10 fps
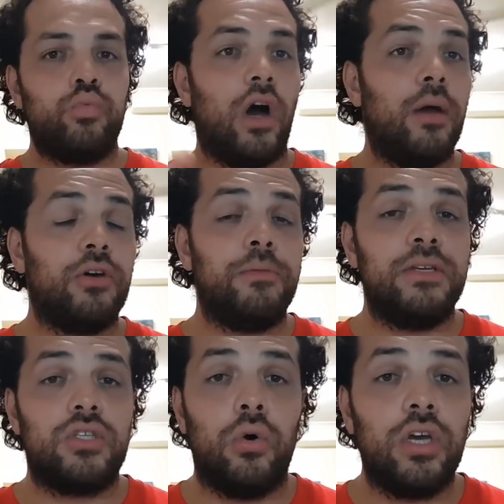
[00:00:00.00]
is why I'm going to
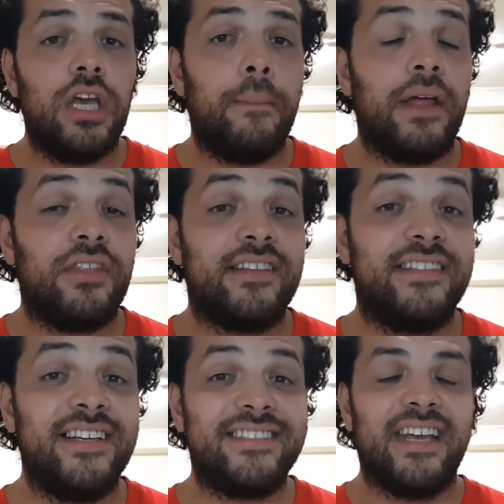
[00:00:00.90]
be talking about the
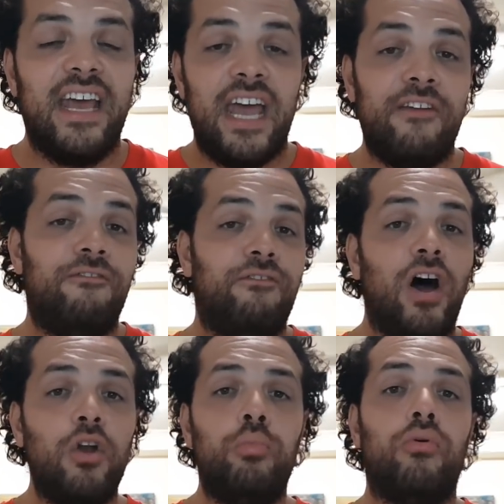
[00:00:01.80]
six sixth and
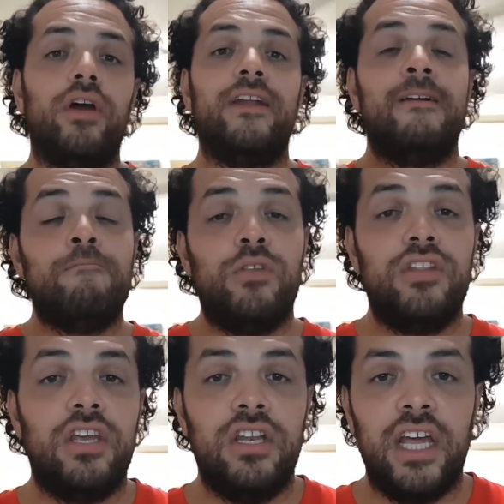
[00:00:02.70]
final point
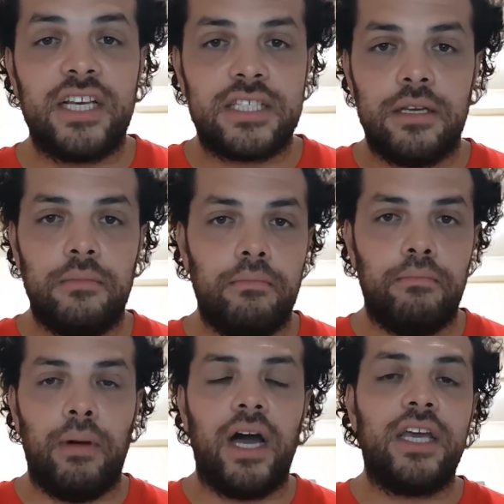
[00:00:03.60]
in the next
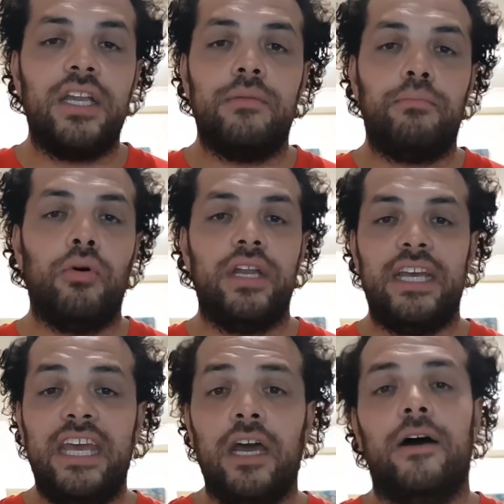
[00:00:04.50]
market point
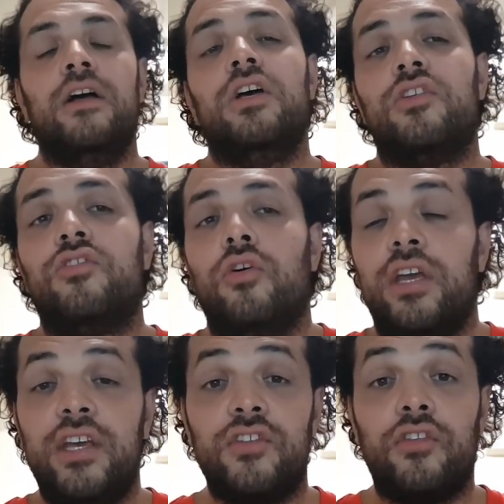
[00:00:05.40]
here. So
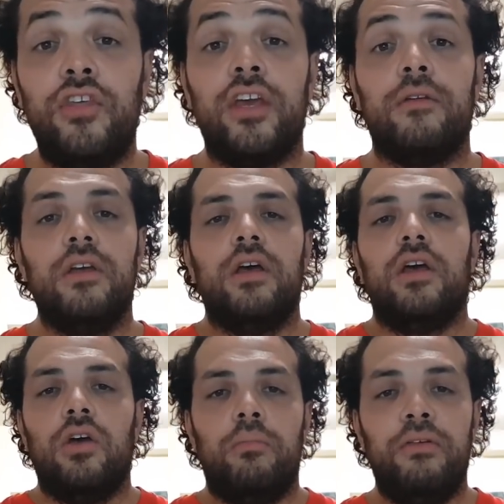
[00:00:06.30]
here's the thing.
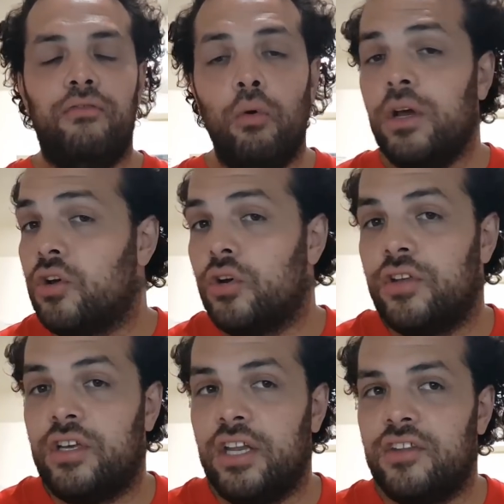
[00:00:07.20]
Before we go
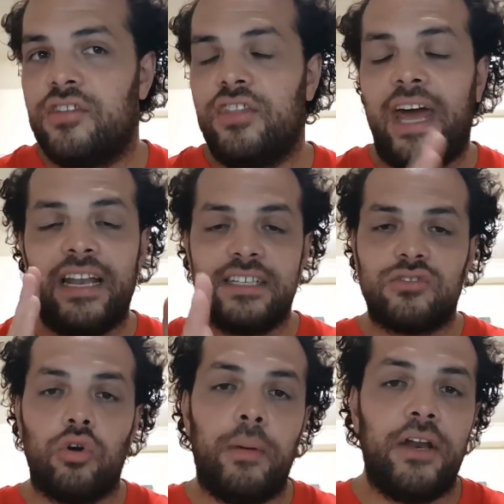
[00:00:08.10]
to get into that, let's
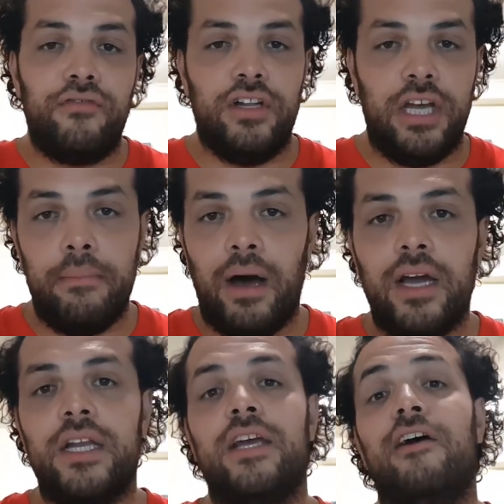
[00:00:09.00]
talk about affiliate
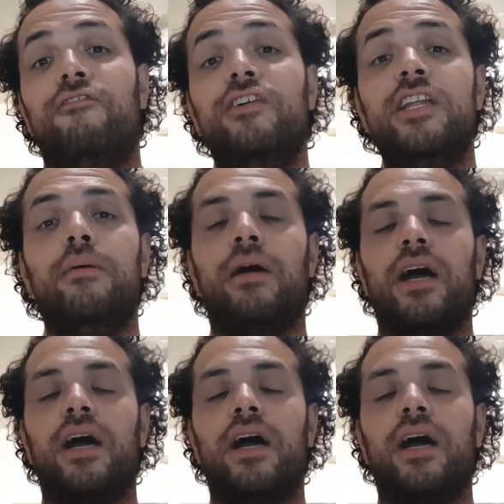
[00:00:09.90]
marketing. Affiliate